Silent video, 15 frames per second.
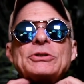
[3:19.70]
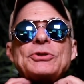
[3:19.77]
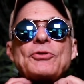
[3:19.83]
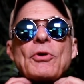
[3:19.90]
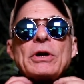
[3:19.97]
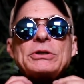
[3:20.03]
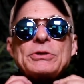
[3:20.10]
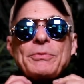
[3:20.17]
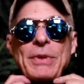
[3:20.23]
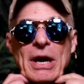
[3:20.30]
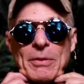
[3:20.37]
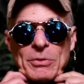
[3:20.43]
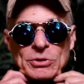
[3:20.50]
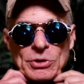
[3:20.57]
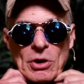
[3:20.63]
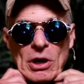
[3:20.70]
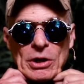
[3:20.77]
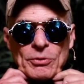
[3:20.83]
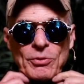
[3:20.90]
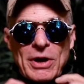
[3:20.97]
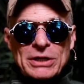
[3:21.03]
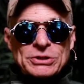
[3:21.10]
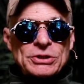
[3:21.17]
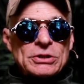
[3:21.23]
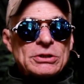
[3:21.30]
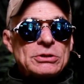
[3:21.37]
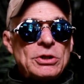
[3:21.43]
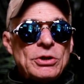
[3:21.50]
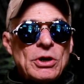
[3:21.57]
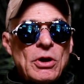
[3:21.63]
stories about my dog Russ,
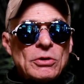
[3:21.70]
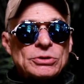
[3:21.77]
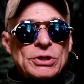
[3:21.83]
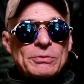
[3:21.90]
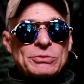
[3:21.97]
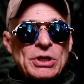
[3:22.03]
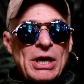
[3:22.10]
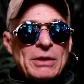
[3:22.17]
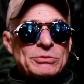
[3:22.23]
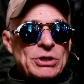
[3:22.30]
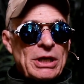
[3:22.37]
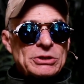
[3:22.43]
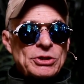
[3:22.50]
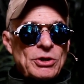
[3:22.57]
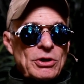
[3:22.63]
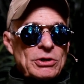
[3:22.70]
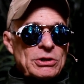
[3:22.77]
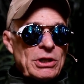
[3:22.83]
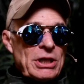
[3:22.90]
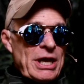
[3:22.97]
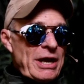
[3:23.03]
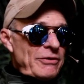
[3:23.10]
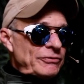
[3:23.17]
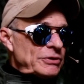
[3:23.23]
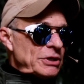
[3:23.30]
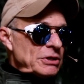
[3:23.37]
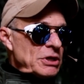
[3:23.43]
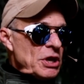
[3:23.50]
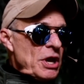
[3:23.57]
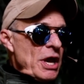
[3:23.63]
and you know, sometimes I turn left
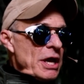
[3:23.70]
and